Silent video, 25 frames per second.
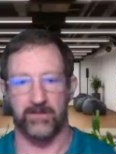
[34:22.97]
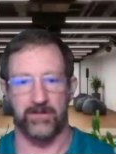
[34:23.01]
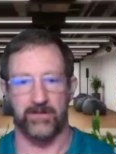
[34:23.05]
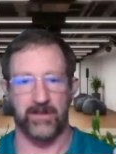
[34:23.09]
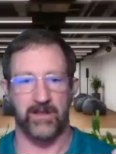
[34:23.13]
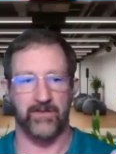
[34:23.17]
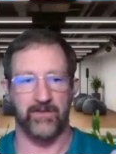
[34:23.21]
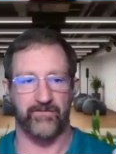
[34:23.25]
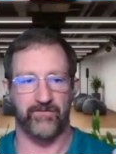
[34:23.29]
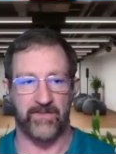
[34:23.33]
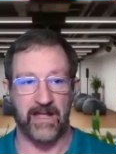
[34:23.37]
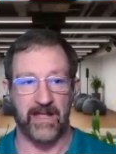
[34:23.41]

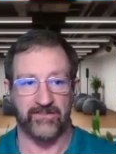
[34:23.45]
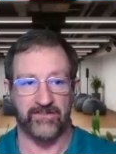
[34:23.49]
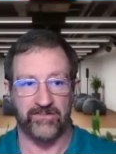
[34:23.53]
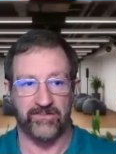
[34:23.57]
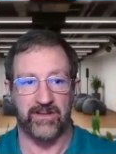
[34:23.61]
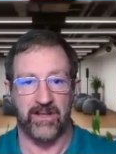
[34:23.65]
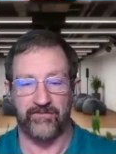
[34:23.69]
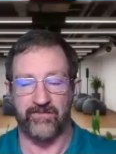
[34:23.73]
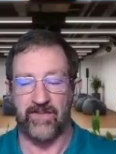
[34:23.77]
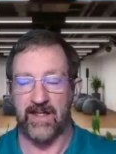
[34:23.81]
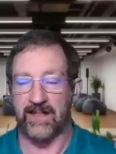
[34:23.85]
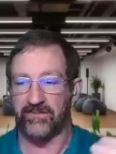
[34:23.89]
if
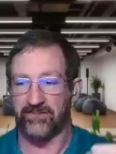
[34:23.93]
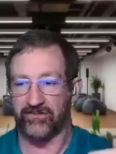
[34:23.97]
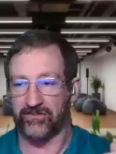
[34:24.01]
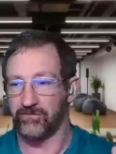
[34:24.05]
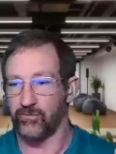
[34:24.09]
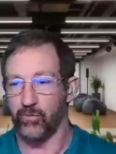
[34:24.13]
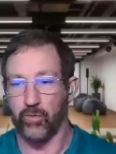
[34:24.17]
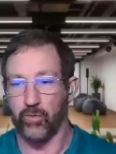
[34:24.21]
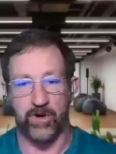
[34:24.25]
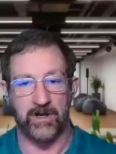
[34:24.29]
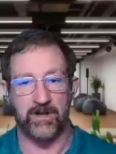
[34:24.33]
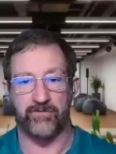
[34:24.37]
that's
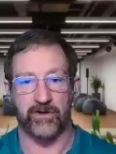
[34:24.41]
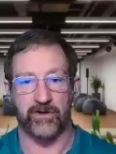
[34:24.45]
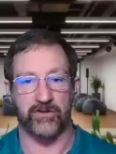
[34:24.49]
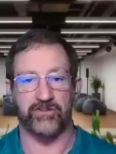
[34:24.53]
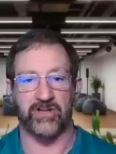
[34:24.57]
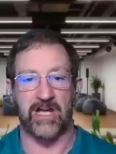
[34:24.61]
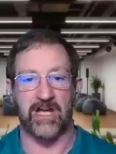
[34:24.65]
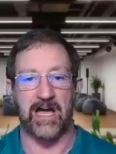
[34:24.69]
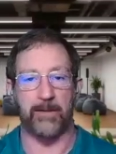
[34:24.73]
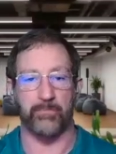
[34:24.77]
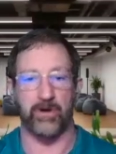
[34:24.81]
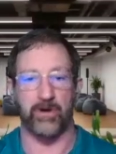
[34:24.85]
one of your
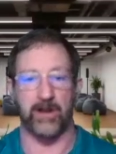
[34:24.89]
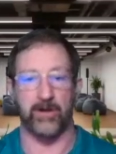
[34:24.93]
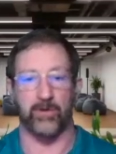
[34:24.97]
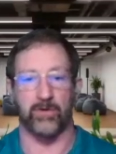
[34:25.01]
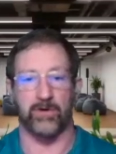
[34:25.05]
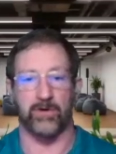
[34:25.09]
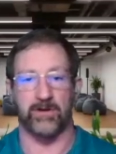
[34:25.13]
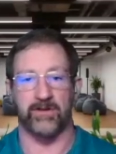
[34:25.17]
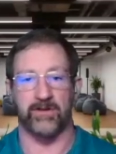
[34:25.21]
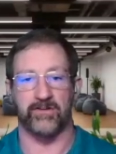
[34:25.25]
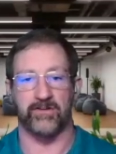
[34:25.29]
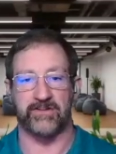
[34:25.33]
top
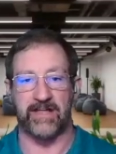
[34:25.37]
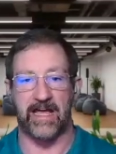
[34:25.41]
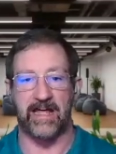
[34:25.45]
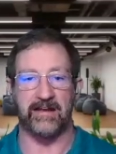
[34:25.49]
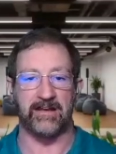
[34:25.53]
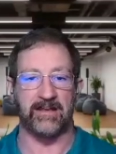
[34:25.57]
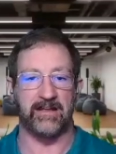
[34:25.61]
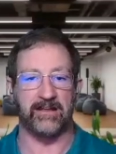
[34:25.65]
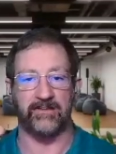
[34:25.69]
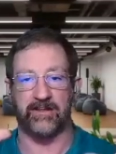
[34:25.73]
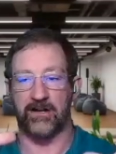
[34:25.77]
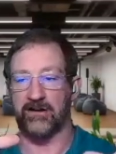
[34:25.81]
priorities,
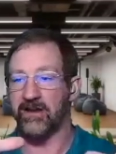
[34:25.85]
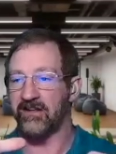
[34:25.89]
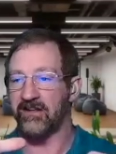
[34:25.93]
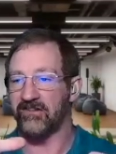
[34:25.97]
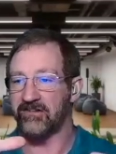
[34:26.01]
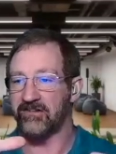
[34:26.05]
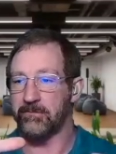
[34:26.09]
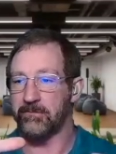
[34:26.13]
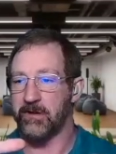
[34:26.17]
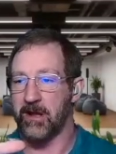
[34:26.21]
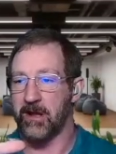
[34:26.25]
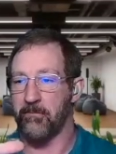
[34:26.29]
there needs
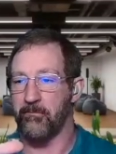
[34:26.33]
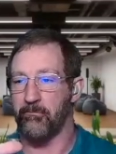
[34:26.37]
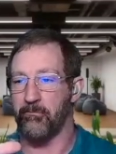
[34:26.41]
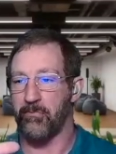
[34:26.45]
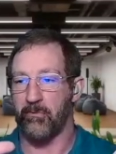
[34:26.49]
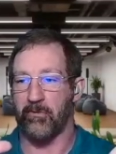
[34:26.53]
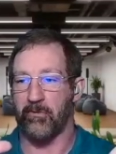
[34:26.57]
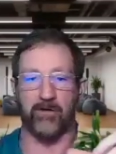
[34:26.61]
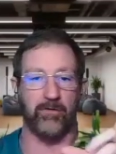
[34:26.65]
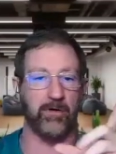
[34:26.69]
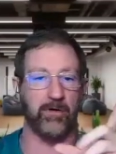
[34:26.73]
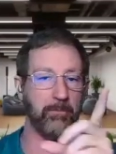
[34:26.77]
to be
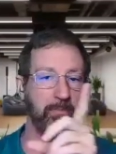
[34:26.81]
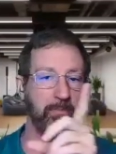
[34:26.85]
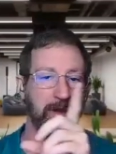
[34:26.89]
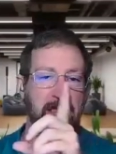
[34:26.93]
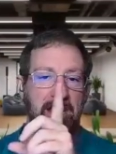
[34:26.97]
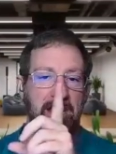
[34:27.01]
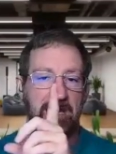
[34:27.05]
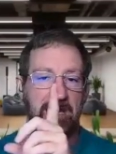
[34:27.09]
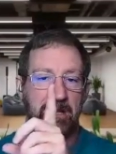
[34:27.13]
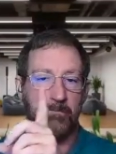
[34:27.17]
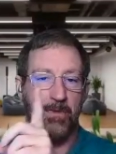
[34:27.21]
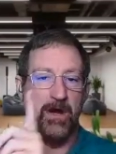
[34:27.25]
a
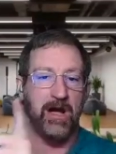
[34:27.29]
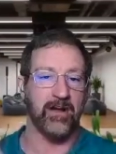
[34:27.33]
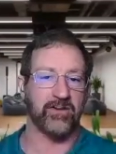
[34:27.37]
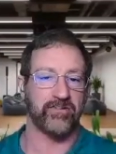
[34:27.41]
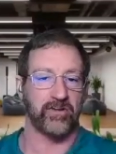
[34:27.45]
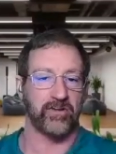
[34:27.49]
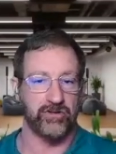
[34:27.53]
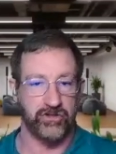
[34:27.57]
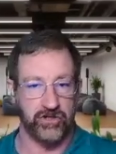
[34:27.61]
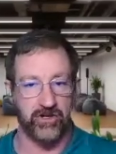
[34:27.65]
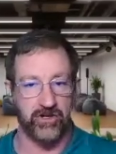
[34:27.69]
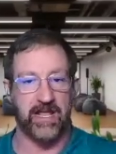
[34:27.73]
repeating box
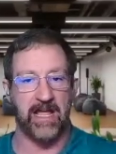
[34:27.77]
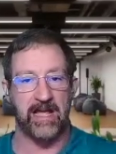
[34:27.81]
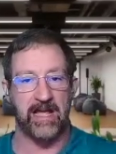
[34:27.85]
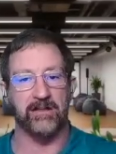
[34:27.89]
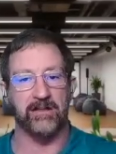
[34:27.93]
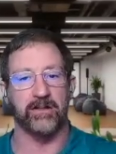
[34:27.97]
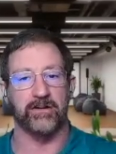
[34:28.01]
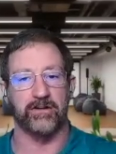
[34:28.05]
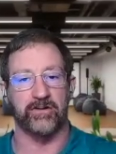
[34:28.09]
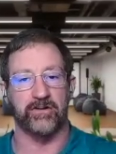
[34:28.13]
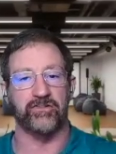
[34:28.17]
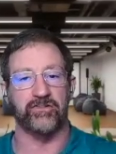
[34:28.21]
on your
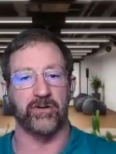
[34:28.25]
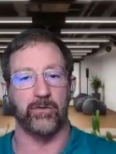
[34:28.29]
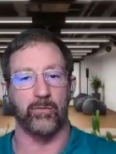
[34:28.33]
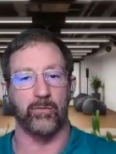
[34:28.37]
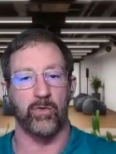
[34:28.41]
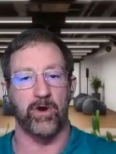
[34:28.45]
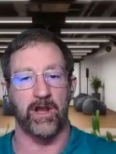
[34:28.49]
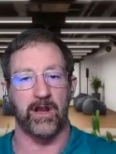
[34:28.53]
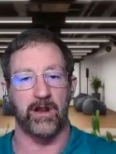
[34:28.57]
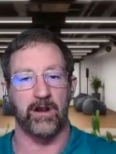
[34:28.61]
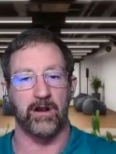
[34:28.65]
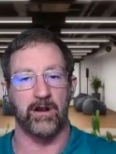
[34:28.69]
calendar
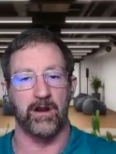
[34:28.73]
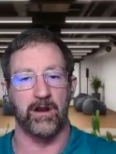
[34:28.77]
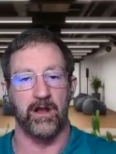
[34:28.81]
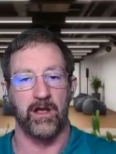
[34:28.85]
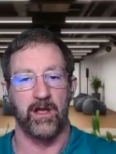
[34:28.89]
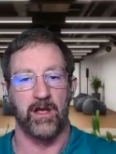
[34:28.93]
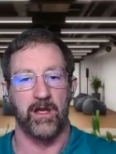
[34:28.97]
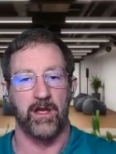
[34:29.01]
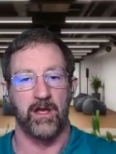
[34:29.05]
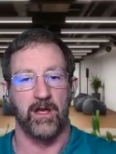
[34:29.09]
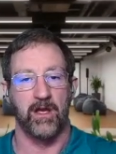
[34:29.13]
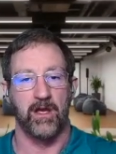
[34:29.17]
somewhere
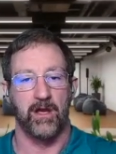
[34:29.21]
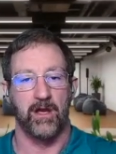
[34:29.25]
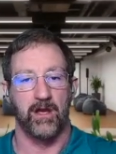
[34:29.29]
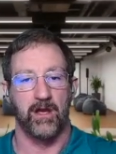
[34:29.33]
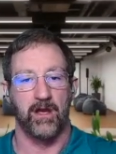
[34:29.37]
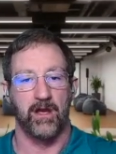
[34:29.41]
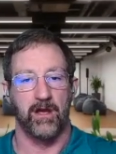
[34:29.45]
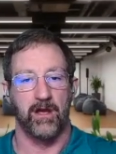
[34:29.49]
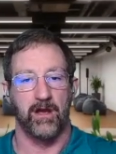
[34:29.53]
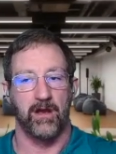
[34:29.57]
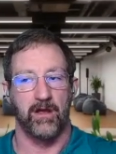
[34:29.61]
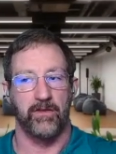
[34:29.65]

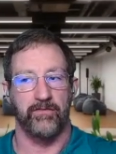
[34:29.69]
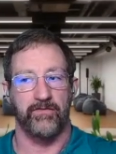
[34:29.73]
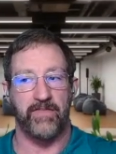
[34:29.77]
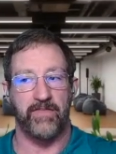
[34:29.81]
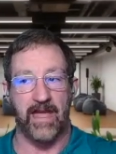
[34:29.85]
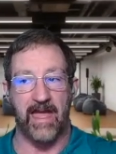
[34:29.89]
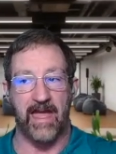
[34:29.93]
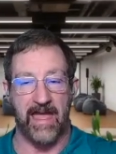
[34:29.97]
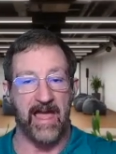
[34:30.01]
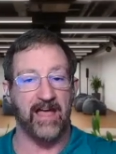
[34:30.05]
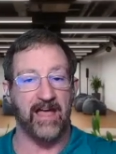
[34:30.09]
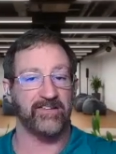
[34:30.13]

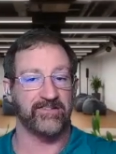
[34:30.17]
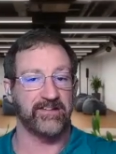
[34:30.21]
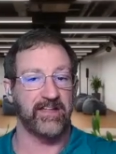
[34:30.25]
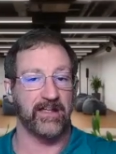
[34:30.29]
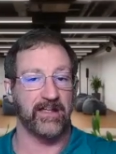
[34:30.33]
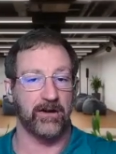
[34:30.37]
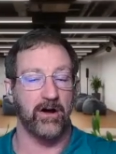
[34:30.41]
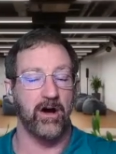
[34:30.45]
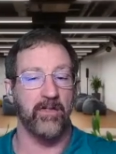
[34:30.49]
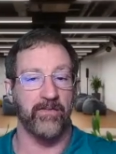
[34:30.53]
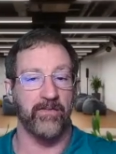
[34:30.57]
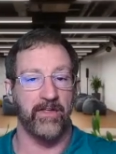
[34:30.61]
that has that
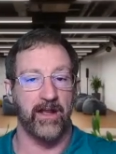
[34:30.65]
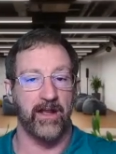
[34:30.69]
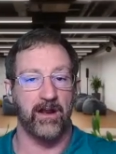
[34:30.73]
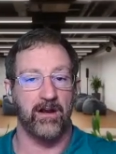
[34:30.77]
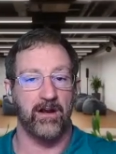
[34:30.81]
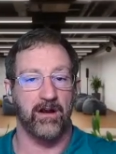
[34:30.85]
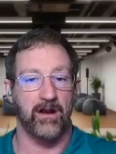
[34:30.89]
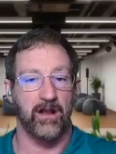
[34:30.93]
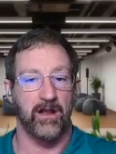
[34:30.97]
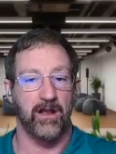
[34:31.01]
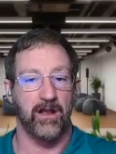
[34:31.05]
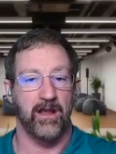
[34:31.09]
on there.
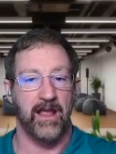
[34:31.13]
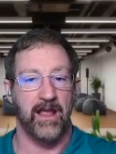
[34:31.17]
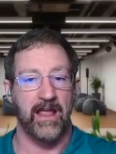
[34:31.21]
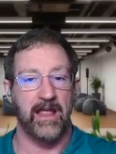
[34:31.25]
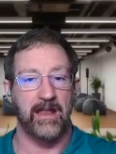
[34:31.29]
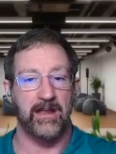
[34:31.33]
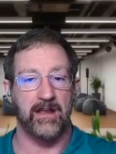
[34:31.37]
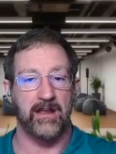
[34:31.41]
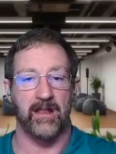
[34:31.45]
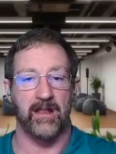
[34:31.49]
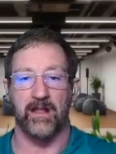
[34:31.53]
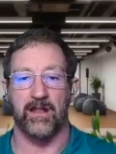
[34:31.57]

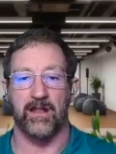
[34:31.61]
And